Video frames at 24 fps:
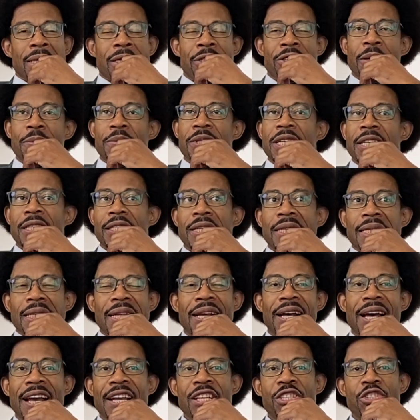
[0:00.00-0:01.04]
So I'm 16 in
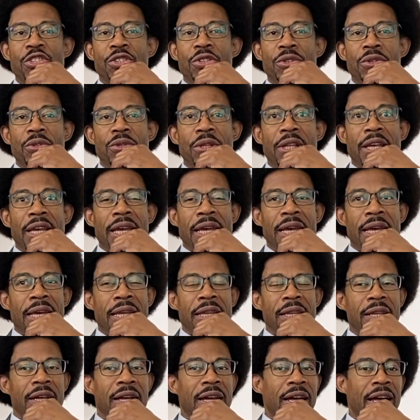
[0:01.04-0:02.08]
high school
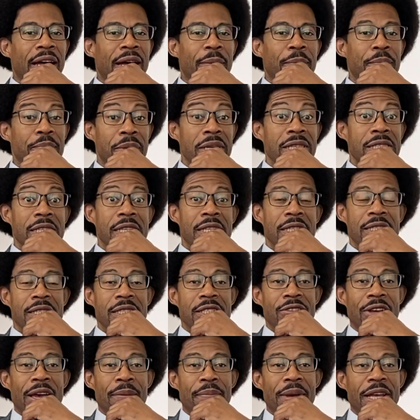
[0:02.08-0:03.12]
and um, business.
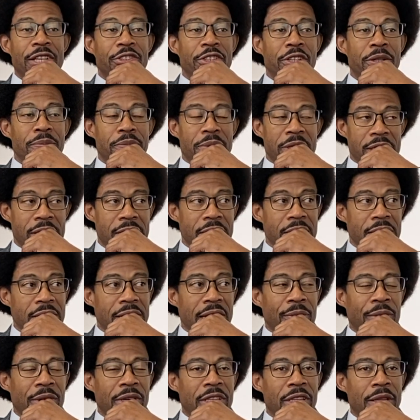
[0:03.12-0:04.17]
So I majored in business.
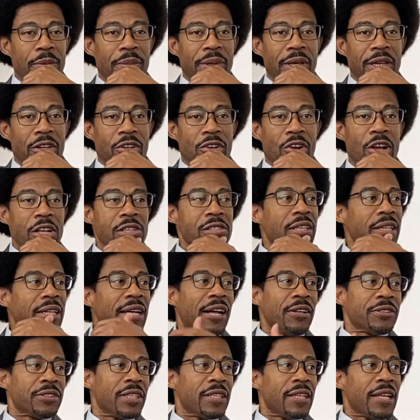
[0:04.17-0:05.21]
I wanted to be a cost
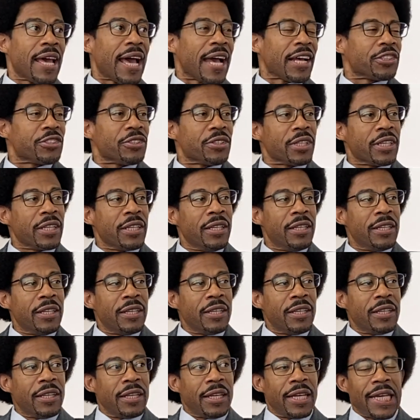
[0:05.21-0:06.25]
accountant actually.
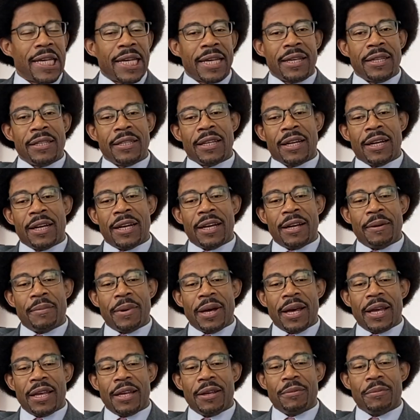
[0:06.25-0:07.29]
Okay. And uh,
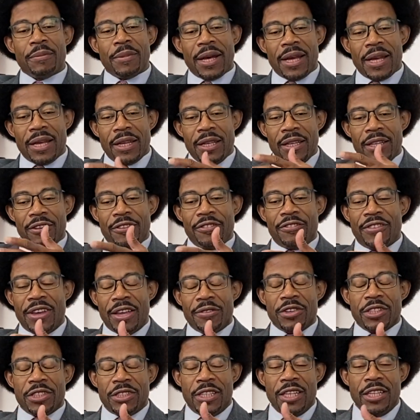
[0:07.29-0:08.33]
my my
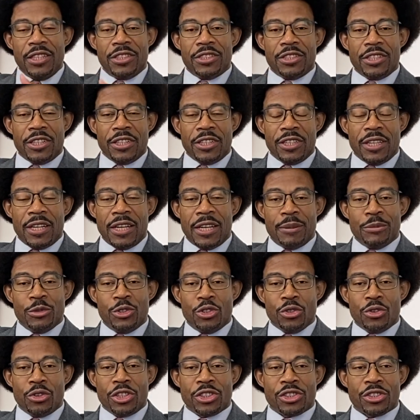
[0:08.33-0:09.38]
favorite teacher, um,
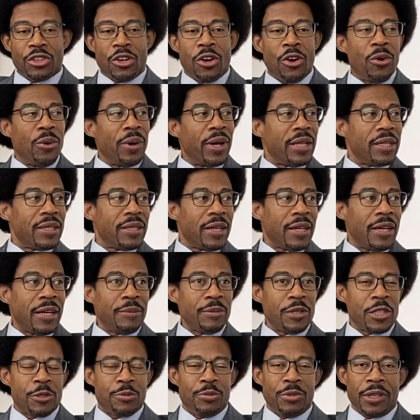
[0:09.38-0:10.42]
George Cohen,
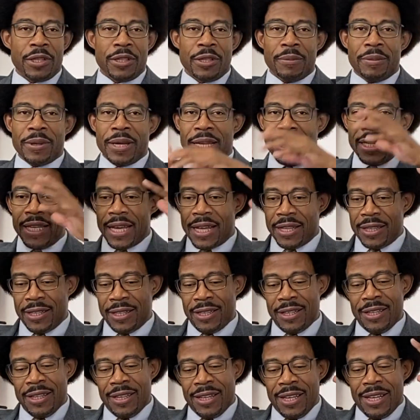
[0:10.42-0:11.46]
um, this brother man, he had
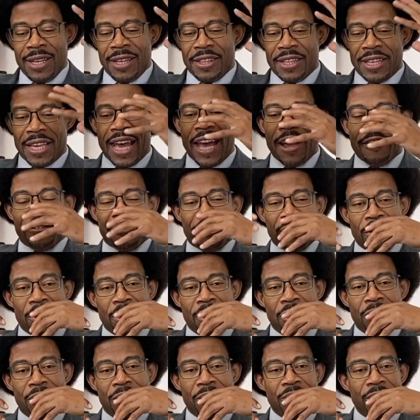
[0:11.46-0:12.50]
the the
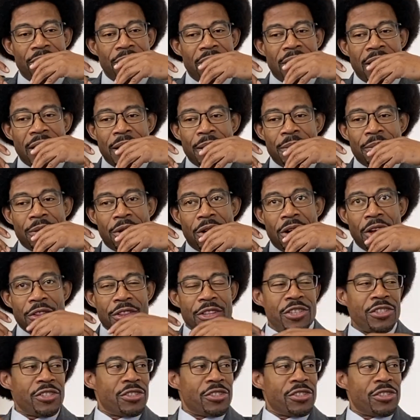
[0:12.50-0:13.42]
afro, um, all the